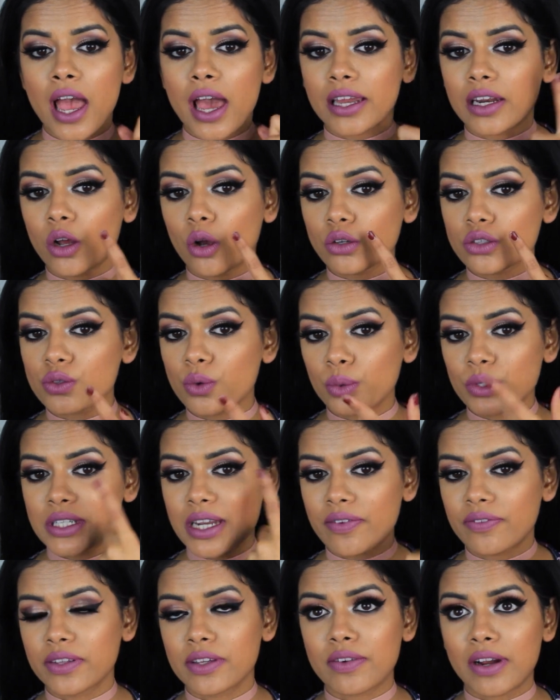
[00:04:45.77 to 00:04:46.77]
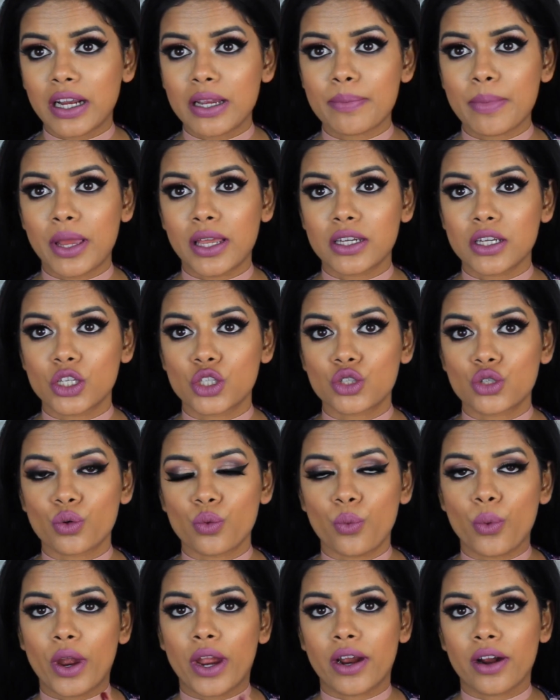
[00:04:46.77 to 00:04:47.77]
And I also would definitely recommend to
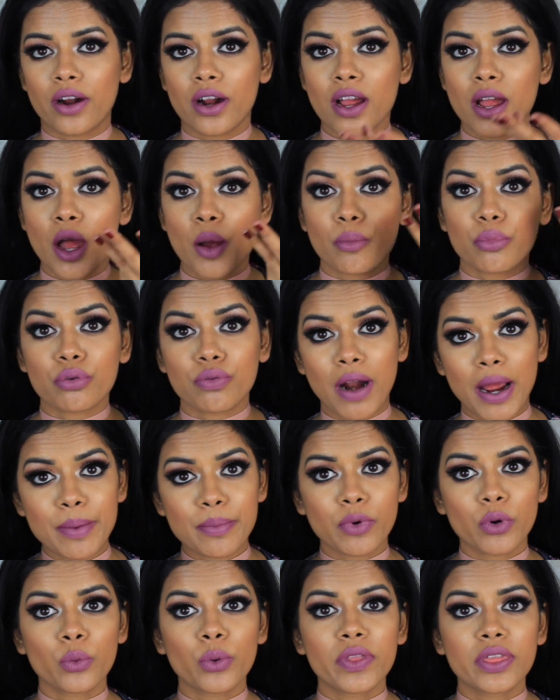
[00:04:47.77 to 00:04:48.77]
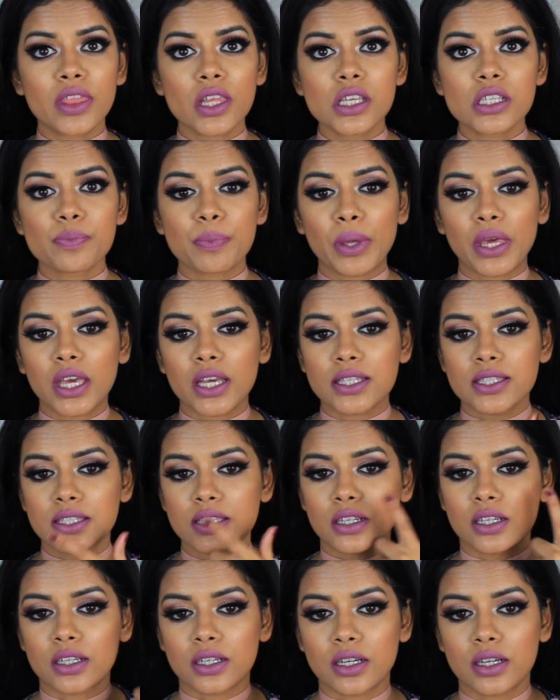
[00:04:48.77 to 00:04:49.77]
wear primer with this because
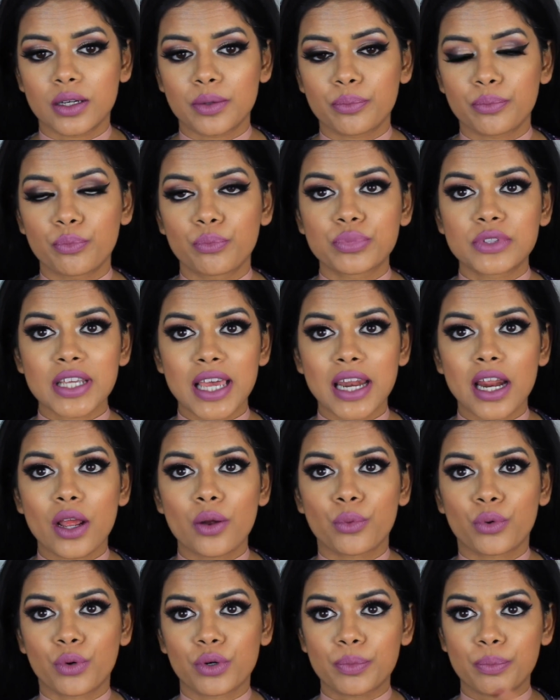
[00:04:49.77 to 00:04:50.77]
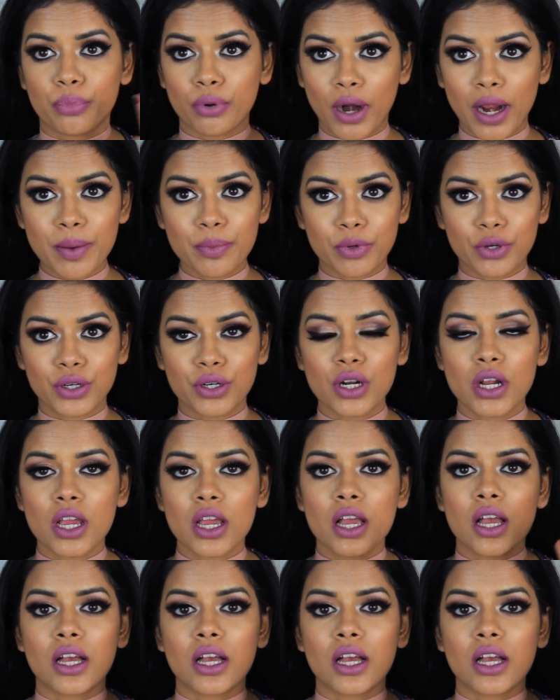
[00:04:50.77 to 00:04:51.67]
the side I wore primer